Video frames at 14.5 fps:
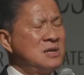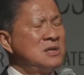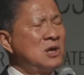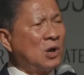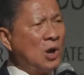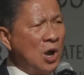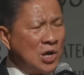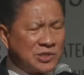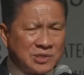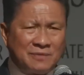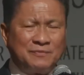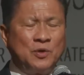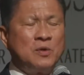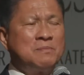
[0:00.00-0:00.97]
The cost
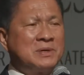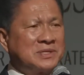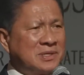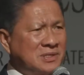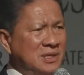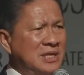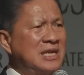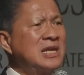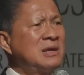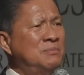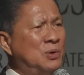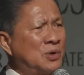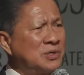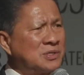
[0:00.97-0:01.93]
of doing business in
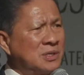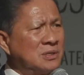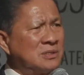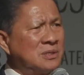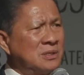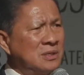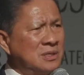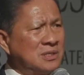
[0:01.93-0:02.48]
Cambodia is,